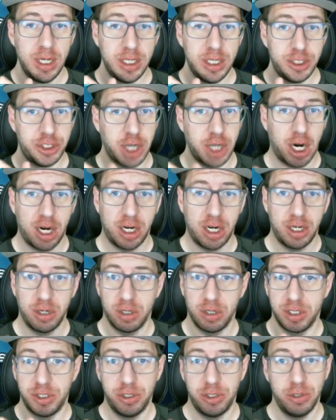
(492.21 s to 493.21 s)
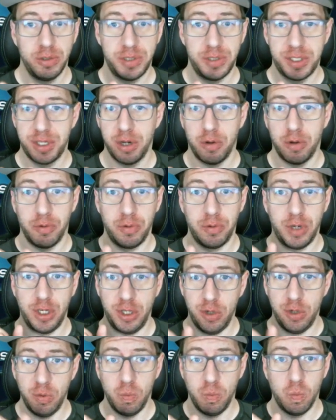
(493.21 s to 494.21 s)
shard or true stone
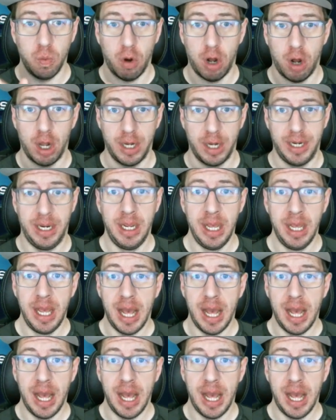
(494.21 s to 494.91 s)
you want.